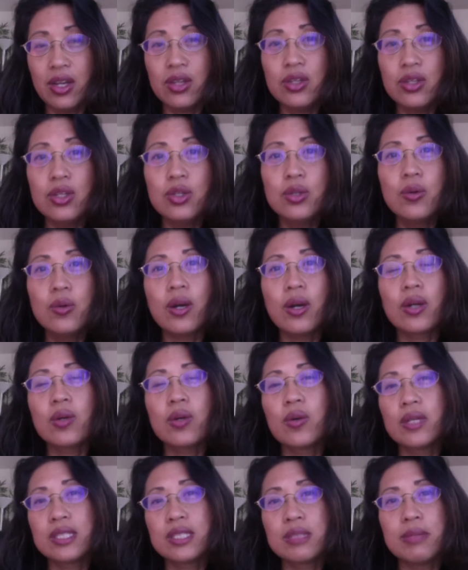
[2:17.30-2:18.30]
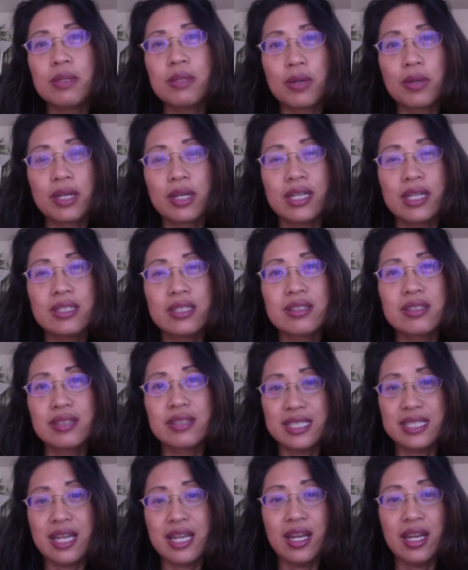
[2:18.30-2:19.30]
you are going to be working till the
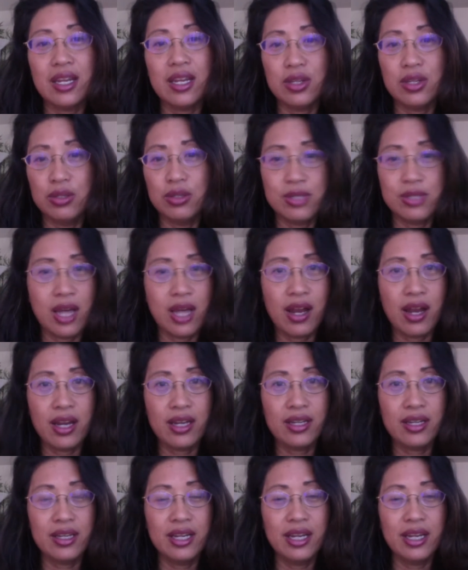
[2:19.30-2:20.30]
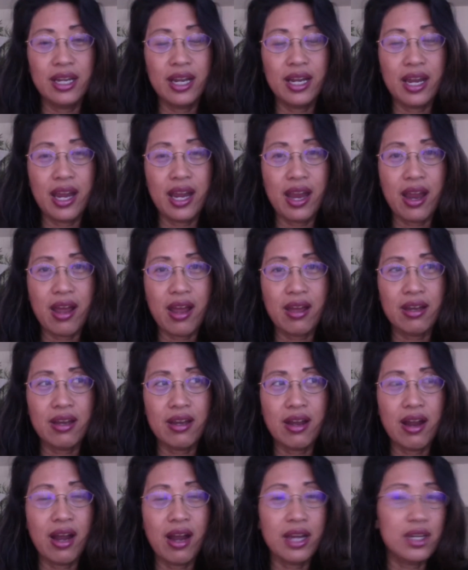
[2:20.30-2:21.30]
day you die. And
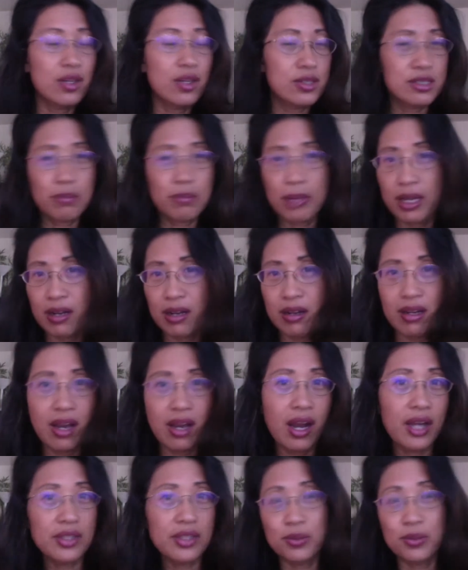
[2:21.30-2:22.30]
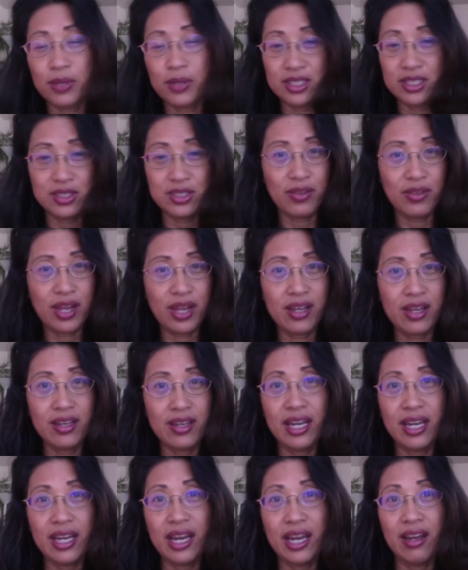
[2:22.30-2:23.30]
I know as a parent, I don't want to do that.
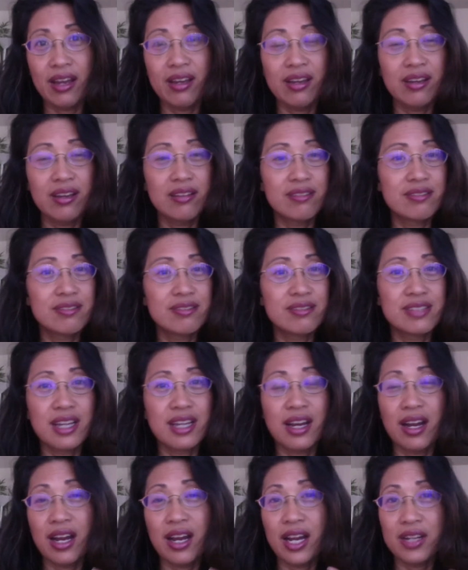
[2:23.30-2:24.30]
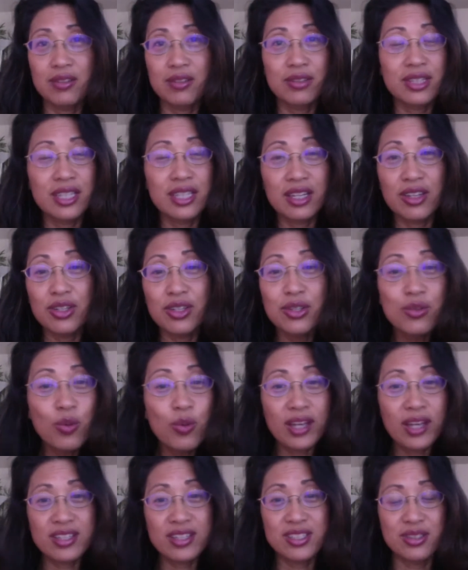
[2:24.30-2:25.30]
And I don't think you
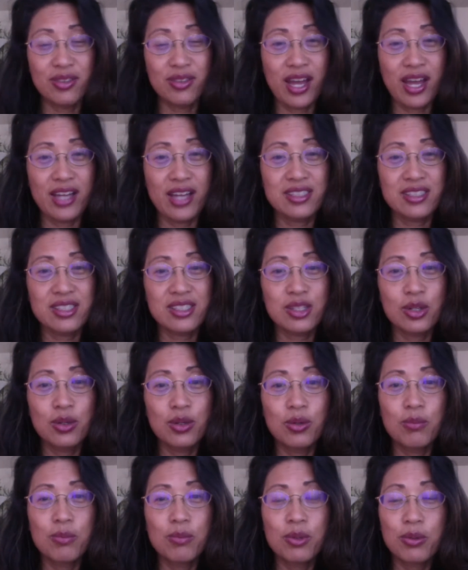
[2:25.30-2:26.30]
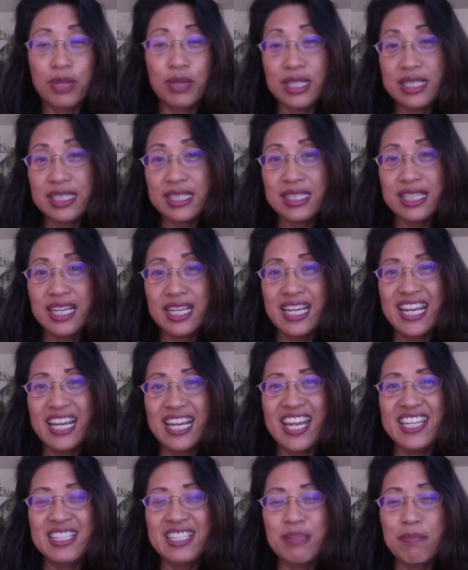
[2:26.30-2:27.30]
want to do that. So Maurice
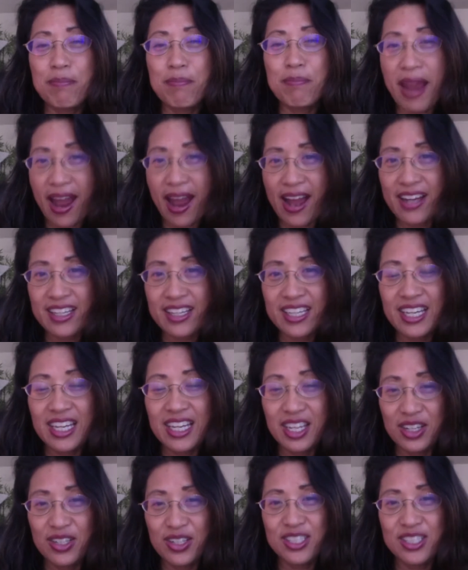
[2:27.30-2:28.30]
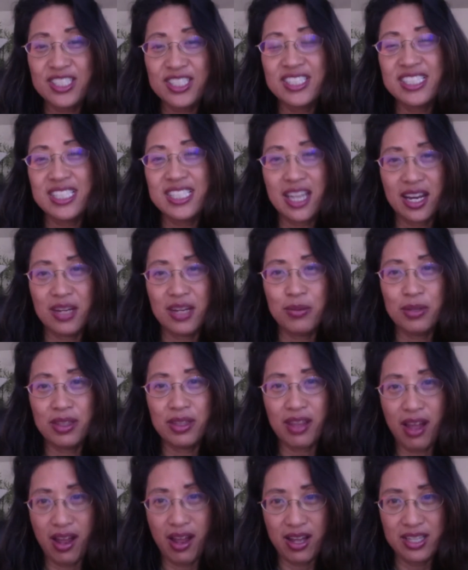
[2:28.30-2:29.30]
is back here today with
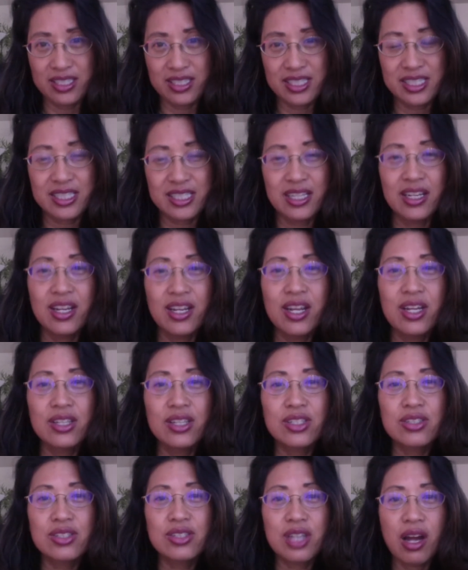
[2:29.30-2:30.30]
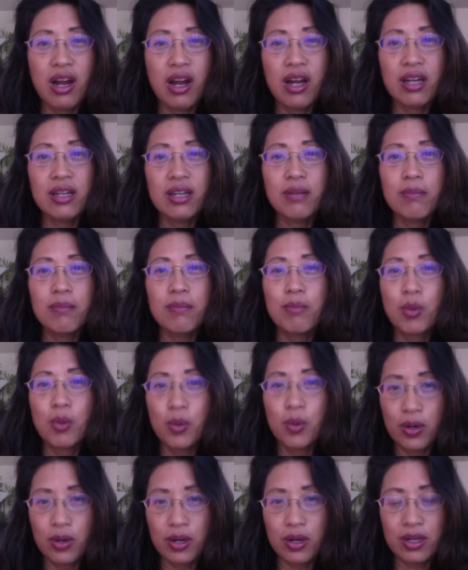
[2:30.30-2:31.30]
us to talk
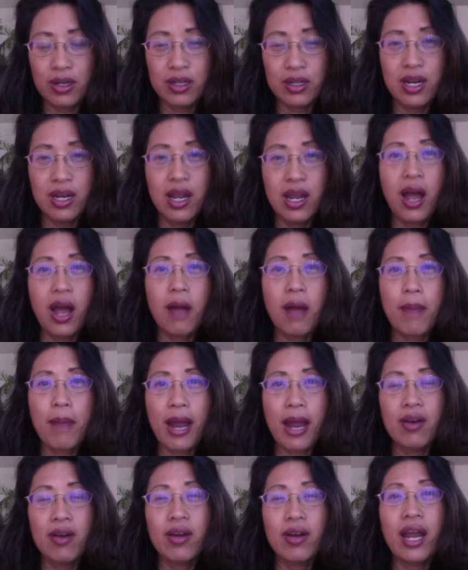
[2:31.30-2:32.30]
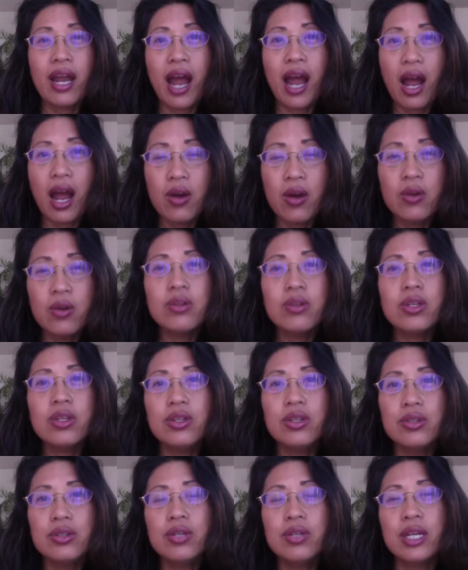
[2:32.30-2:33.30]
more about how
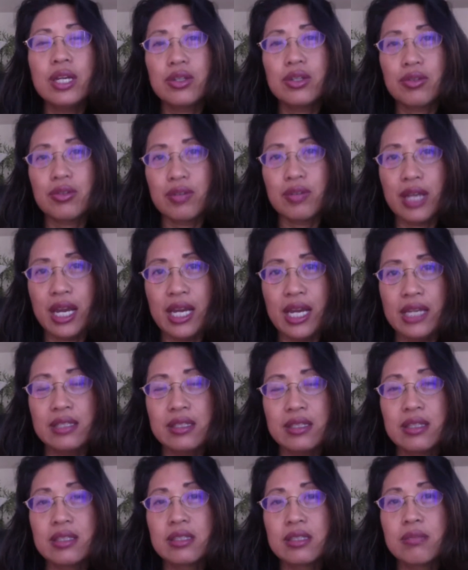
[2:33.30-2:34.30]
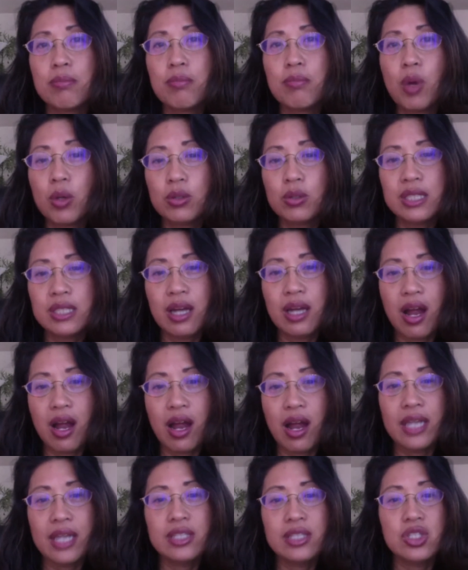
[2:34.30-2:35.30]
you can create this
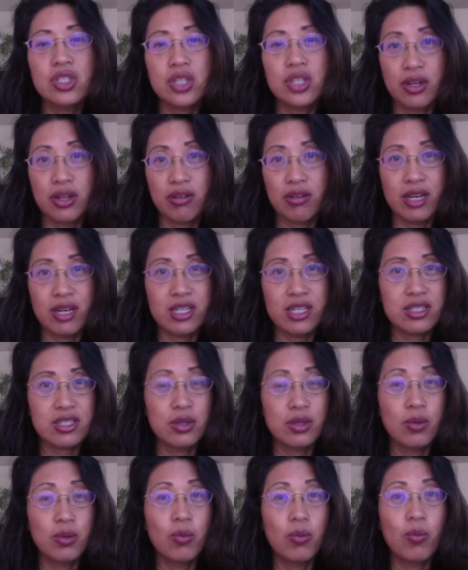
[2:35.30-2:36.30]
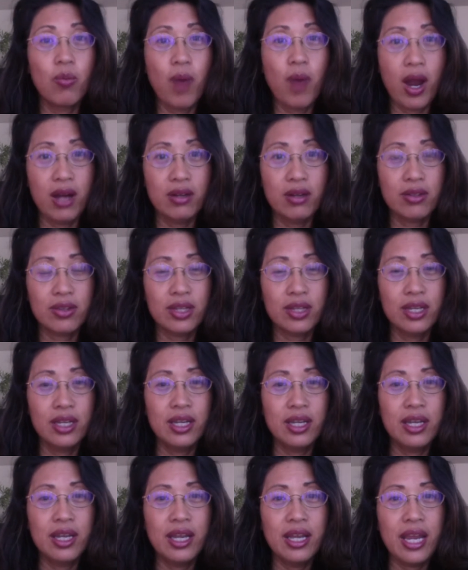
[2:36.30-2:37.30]
multi-generational wealth.
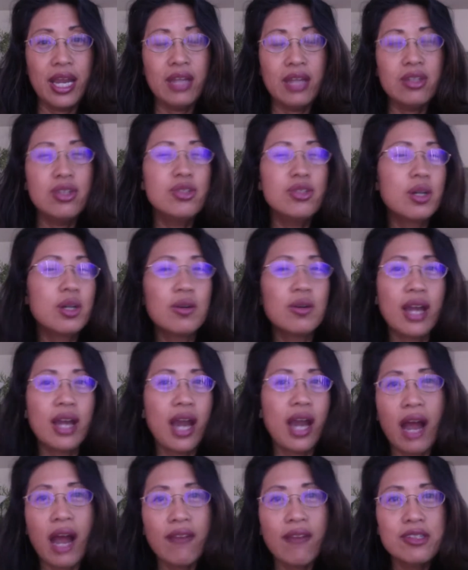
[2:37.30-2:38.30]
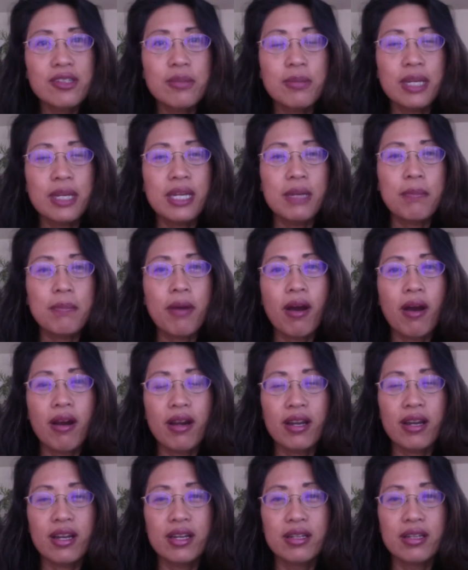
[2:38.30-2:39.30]
And you don't have to be
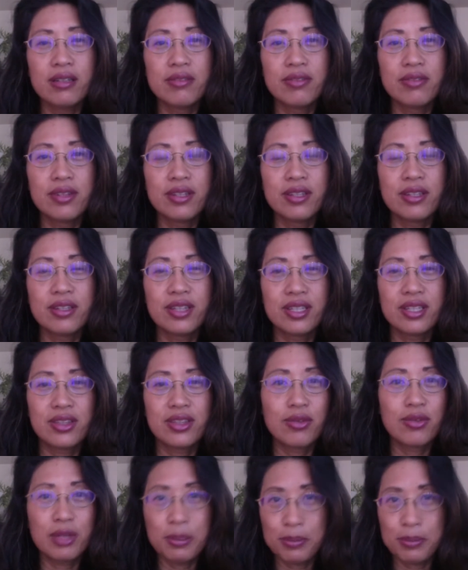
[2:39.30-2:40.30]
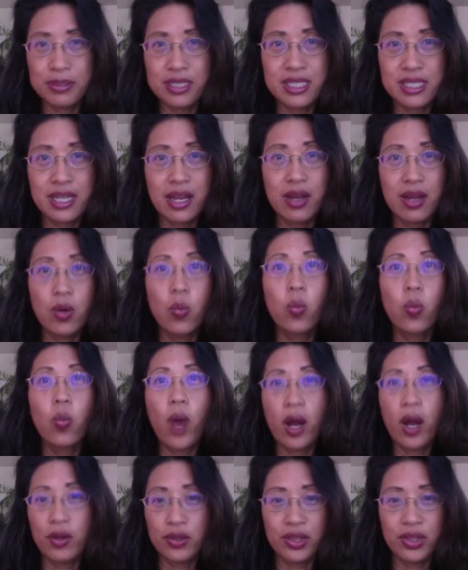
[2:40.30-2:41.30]
part of the 3%
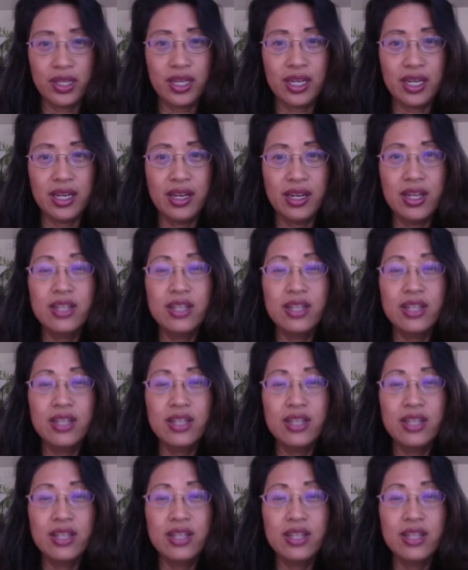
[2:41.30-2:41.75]
wealthy